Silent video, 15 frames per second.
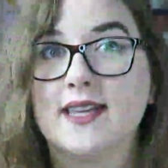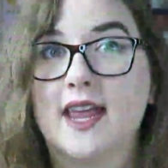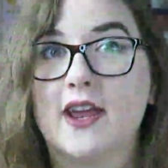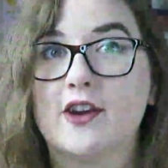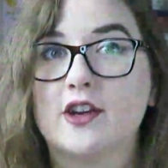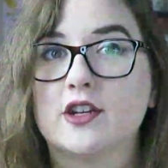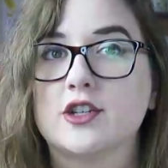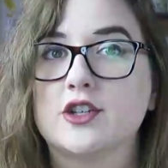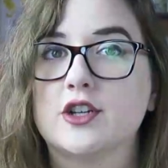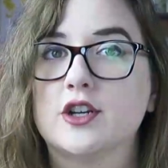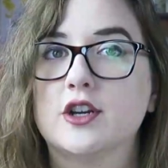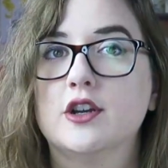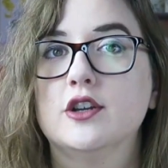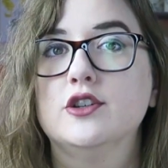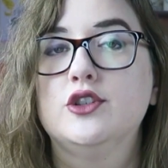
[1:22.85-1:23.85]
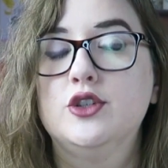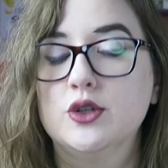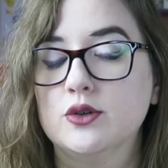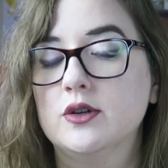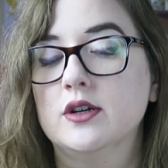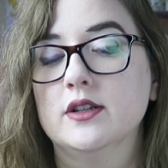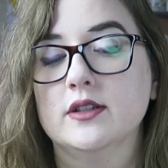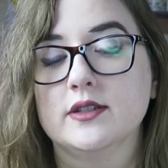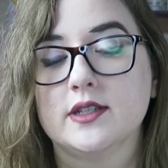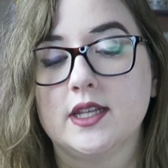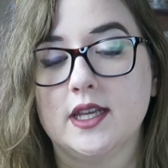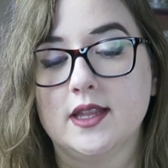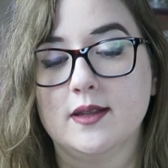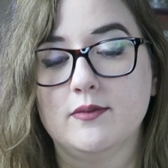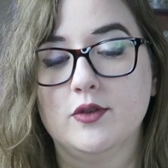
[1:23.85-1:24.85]
the character Jules
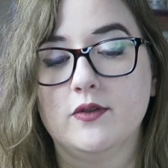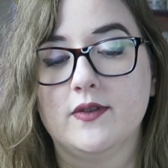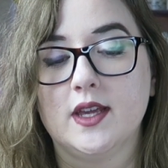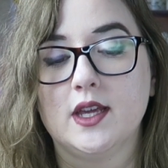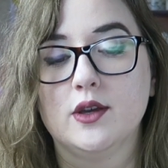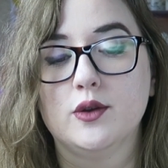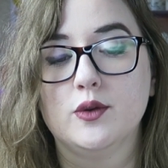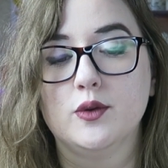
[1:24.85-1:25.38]
in the movie,